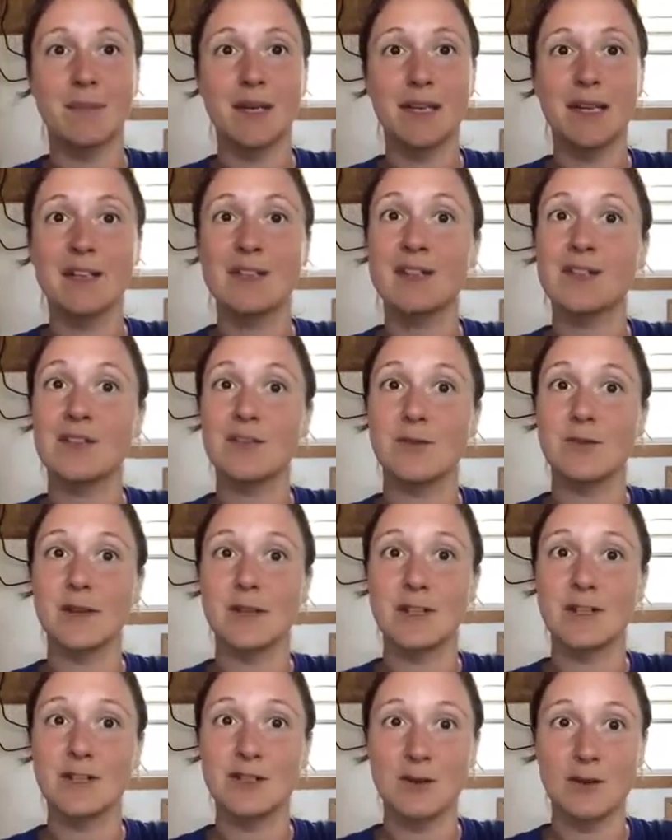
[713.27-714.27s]
been his
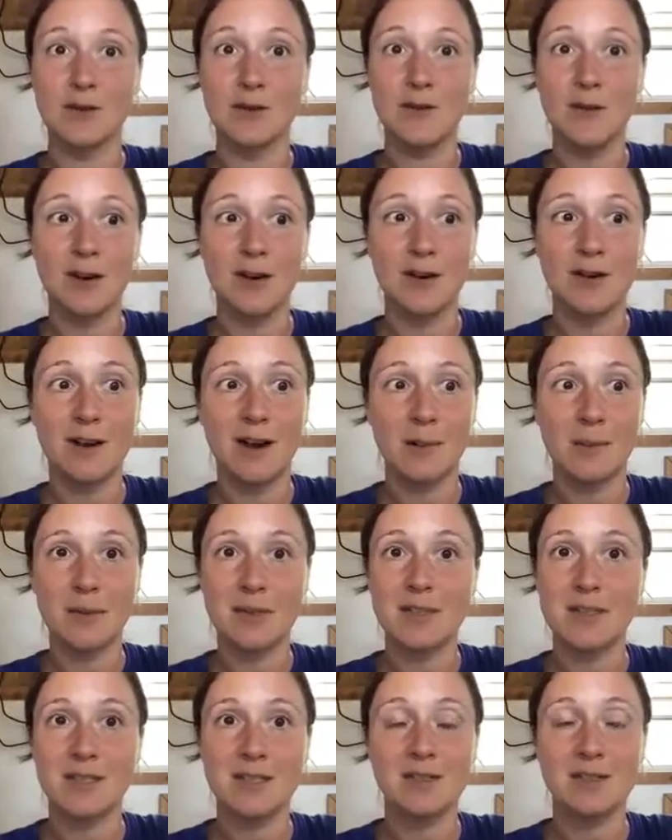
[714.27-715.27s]
story so far up
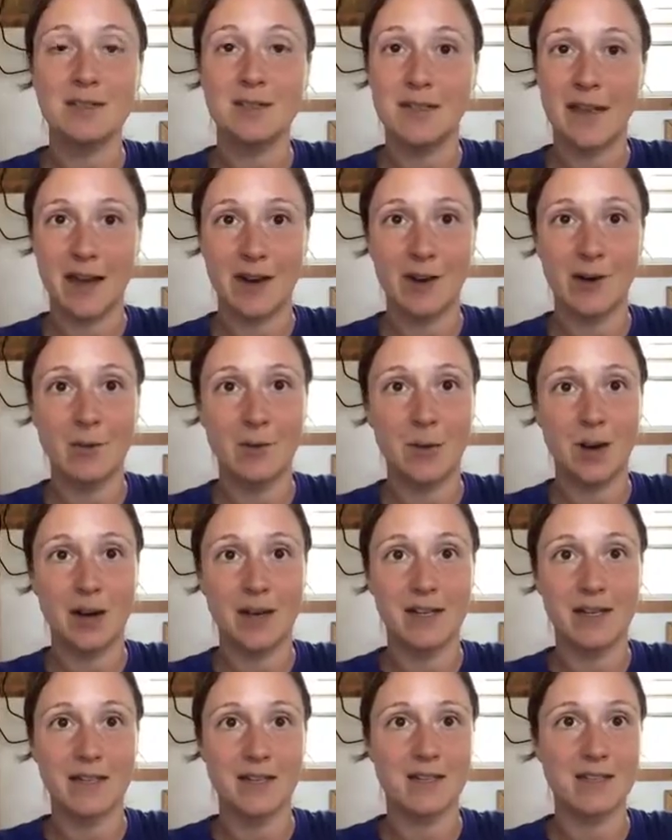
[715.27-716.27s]
until now.
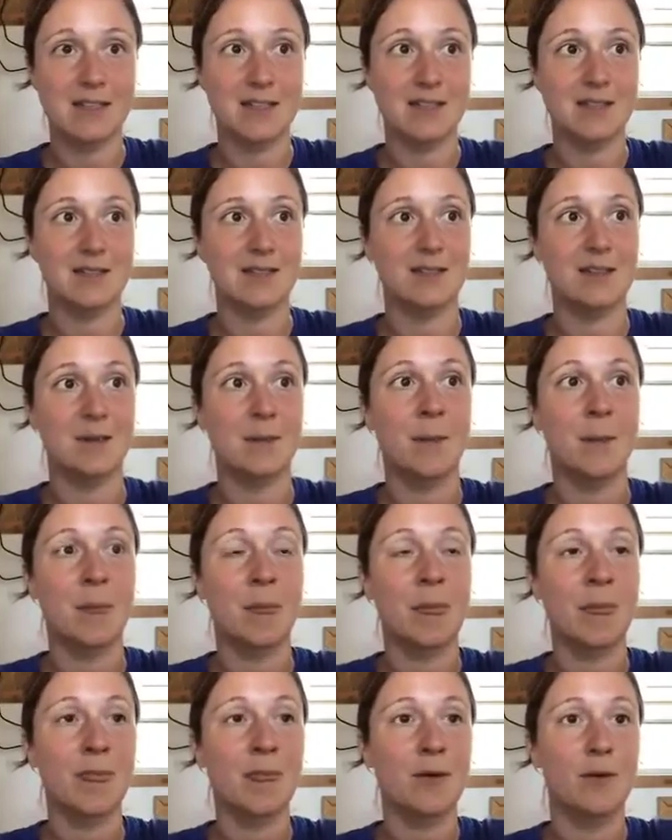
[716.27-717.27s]
Brian is still
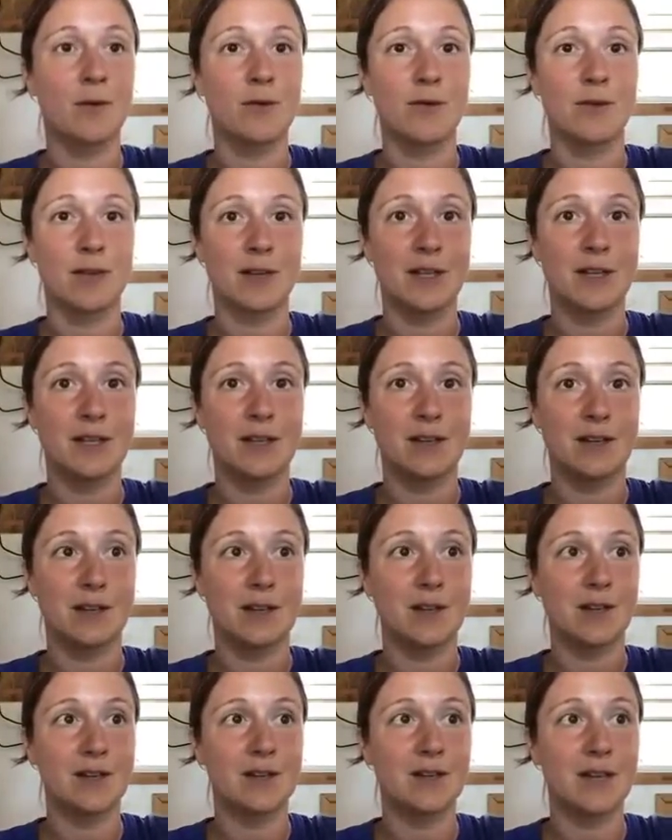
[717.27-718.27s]
over
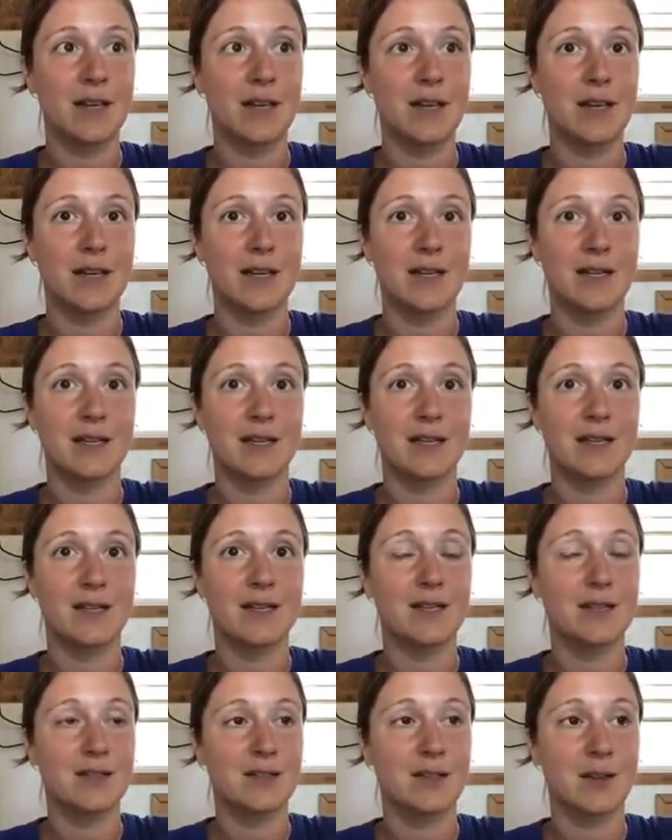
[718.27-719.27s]
here in
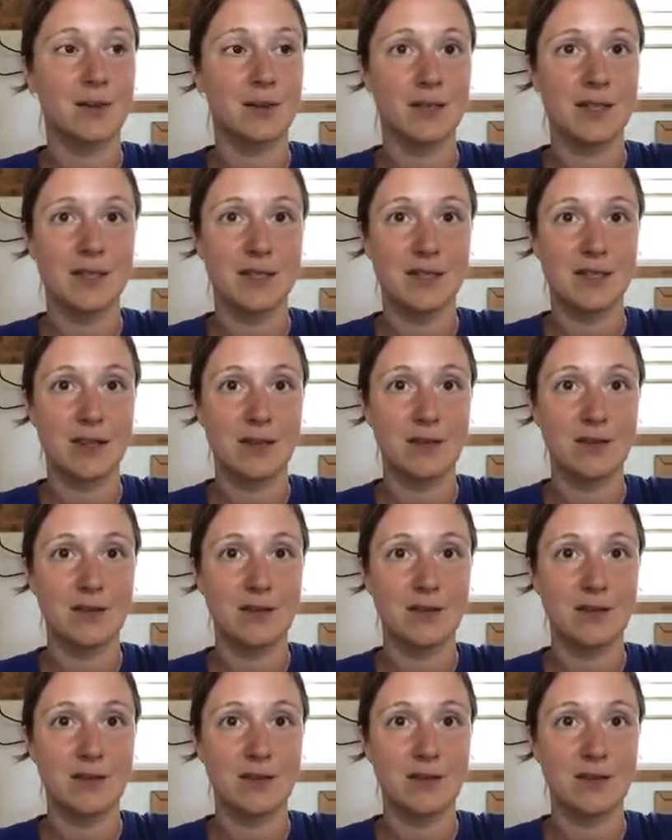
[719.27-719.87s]
Dolly's